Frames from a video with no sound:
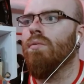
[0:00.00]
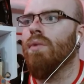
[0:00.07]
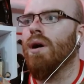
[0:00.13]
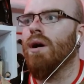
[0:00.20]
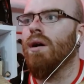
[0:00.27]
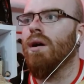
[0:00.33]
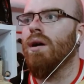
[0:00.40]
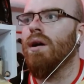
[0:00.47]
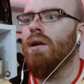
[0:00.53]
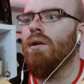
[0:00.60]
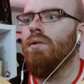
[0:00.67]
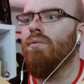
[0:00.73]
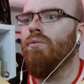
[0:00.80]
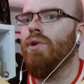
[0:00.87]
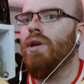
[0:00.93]

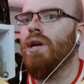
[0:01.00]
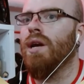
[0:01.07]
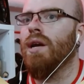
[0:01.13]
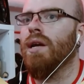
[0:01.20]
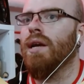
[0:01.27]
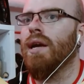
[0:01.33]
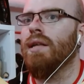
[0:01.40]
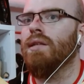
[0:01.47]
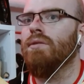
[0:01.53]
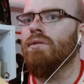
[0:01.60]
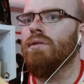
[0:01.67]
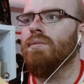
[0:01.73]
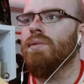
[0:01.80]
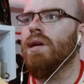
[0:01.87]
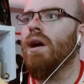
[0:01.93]
Why we are getting this
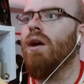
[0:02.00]
place?